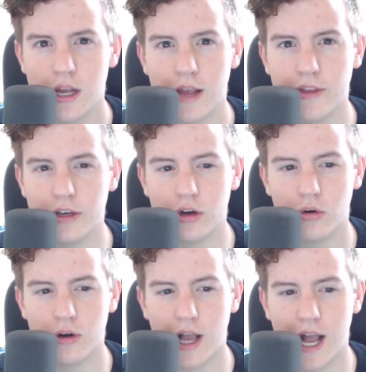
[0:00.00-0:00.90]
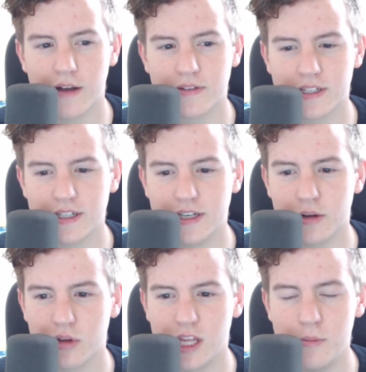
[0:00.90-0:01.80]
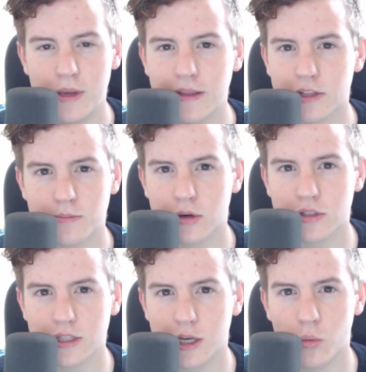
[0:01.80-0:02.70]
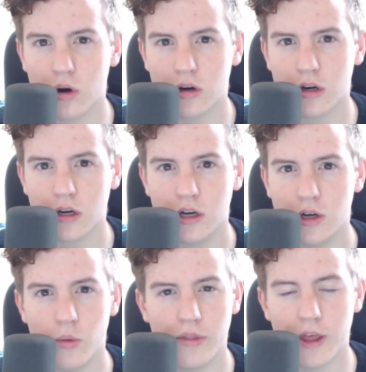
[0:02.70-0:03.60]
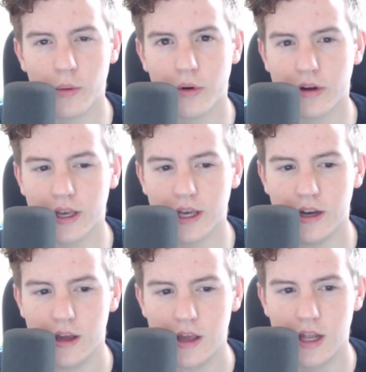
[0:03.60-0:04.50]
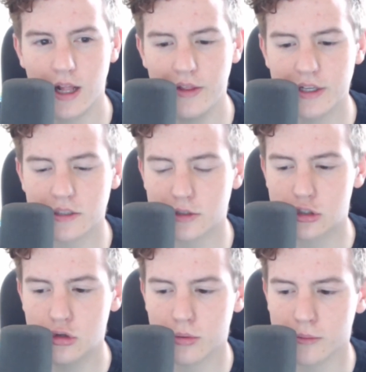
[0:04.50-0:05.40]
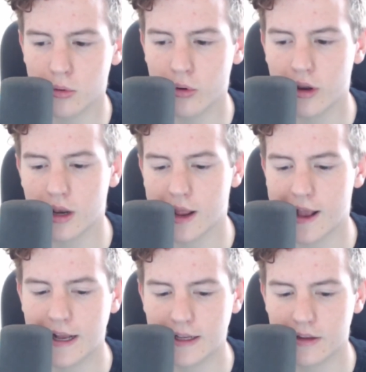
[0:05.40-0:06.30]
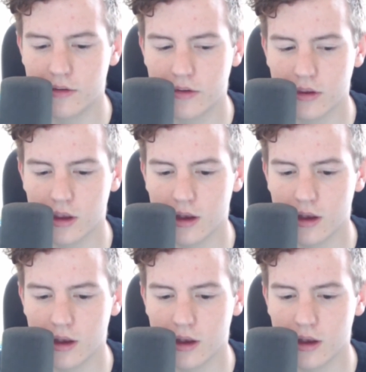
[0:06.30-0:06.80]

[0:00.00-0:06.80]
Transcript: And they don't have to, keep being this person they were when they were a kid. I think it's super important as